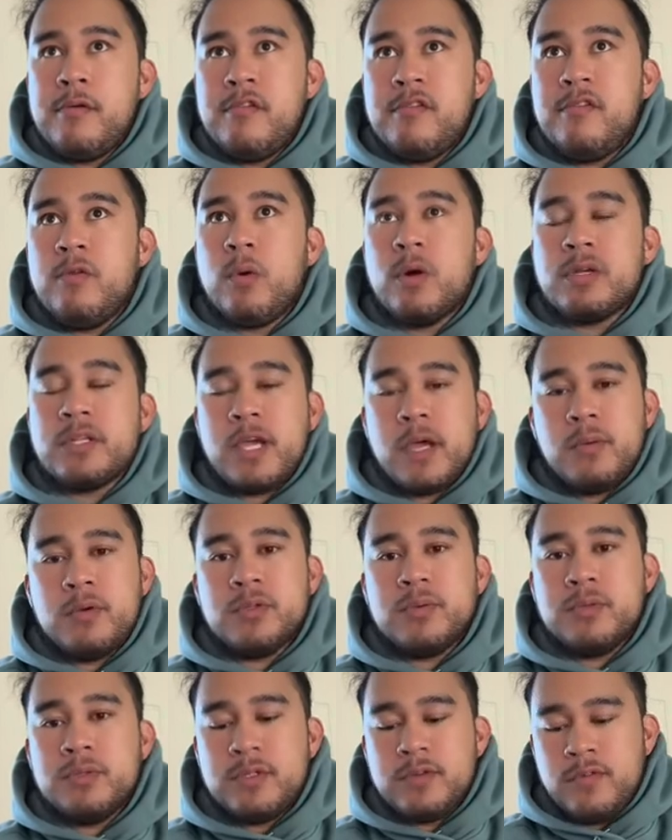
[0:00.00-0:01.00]
4
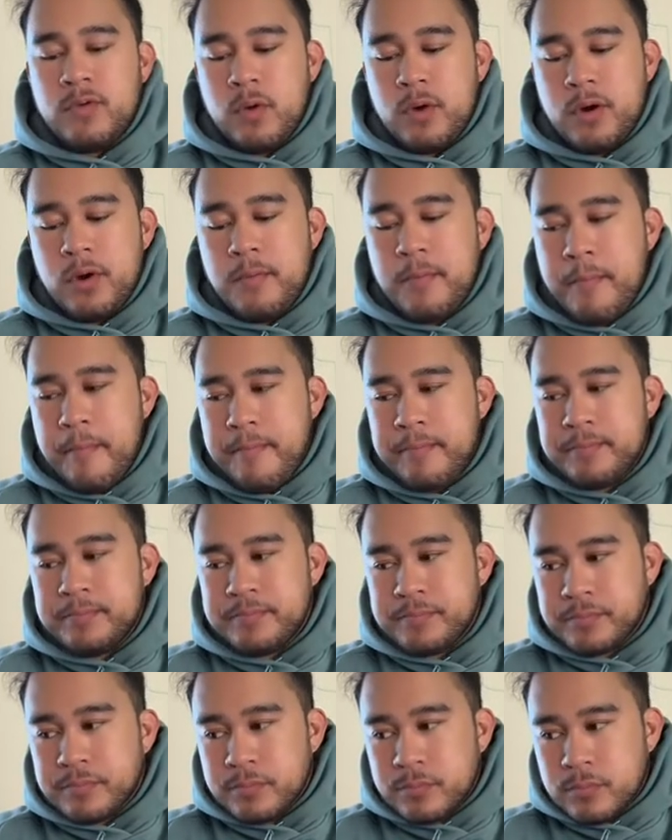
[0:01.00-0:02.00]
tablespoons of oil
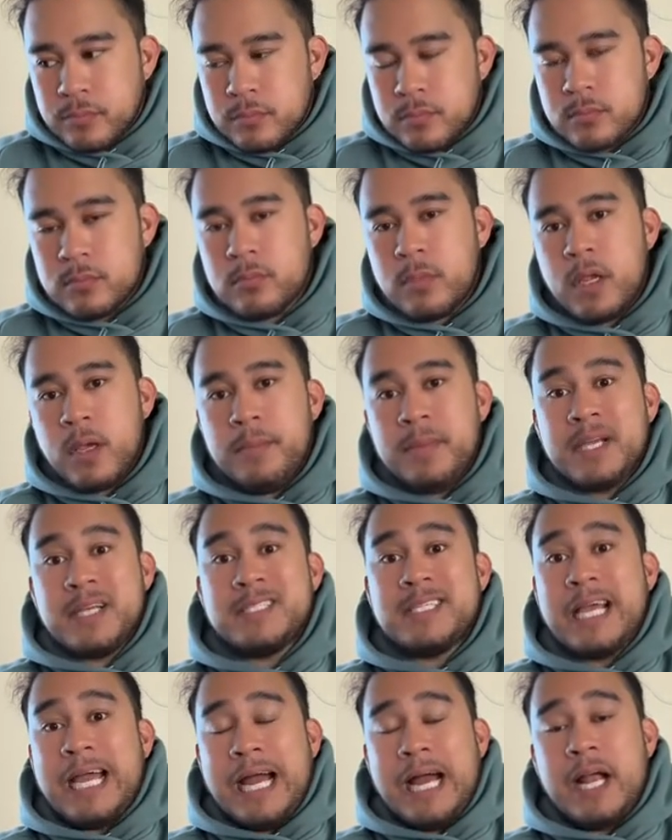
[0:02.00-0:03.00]
because
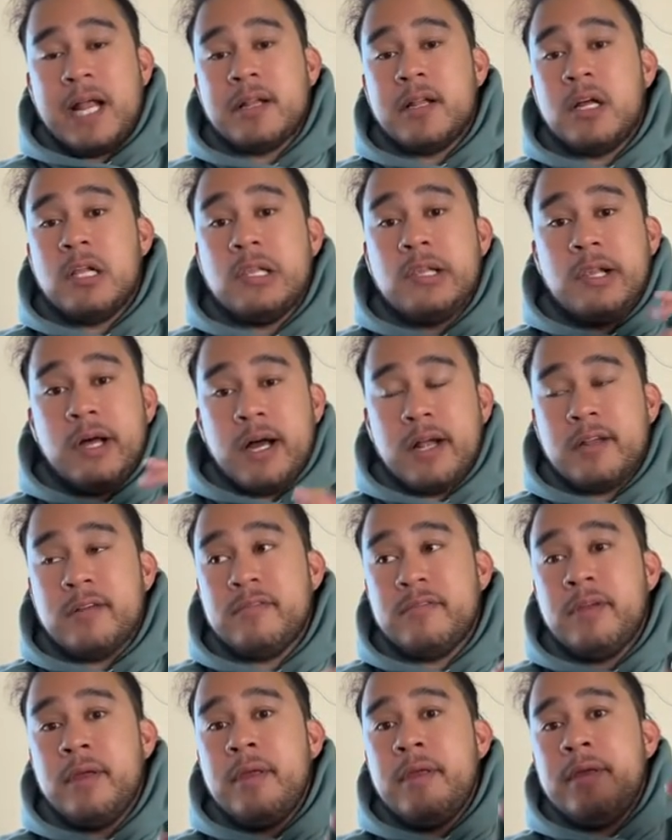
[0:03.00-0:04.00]
I had a lot of
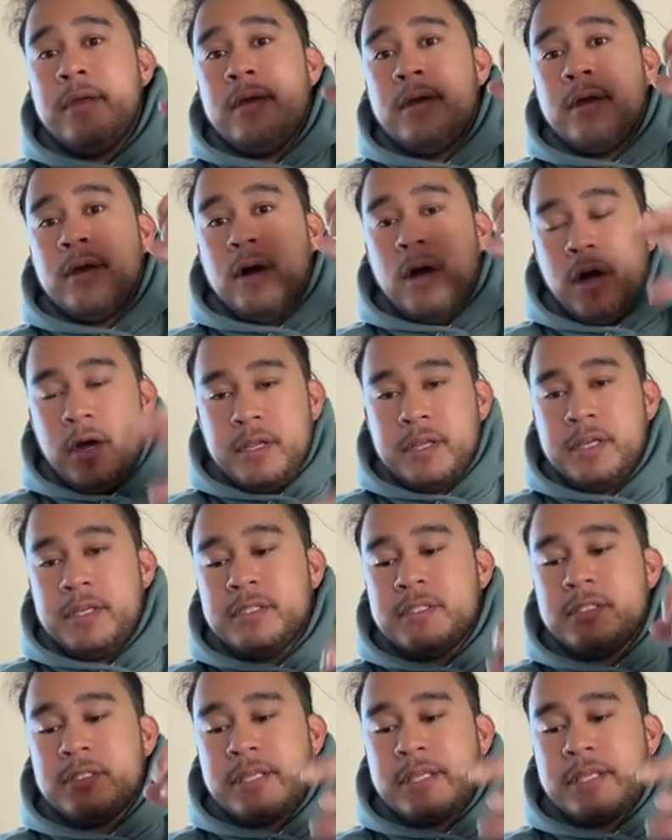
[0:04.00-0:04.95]
onions,